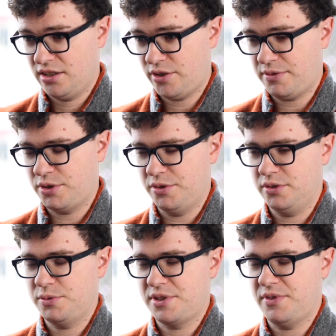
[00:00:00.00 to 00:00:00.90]

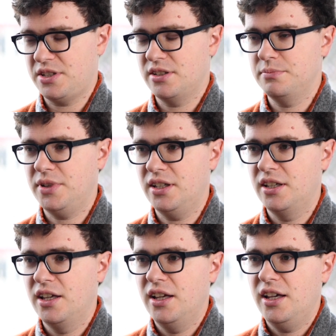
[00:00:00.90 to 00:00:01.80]
GraphQL was invented, but
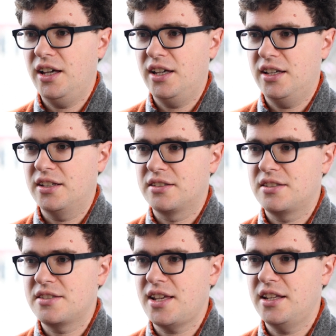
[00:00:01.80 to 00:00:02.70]
I
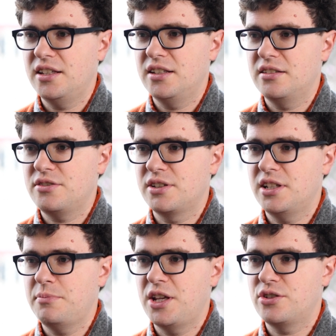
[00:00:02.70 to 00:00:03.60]

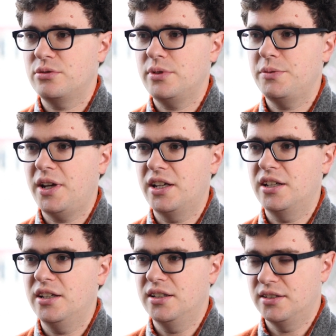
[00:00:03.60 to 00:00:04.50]
did a major
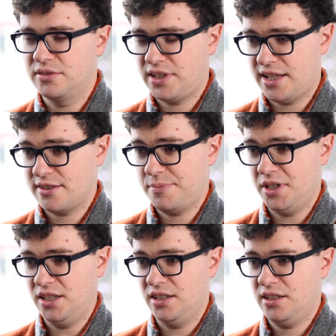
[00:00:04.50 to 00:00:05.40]
rewrite of
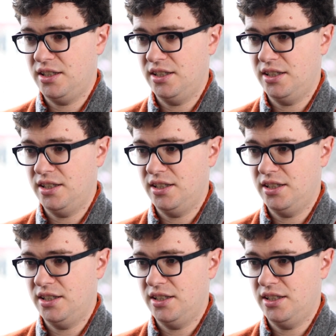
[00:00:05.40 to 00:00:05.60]
Gatsby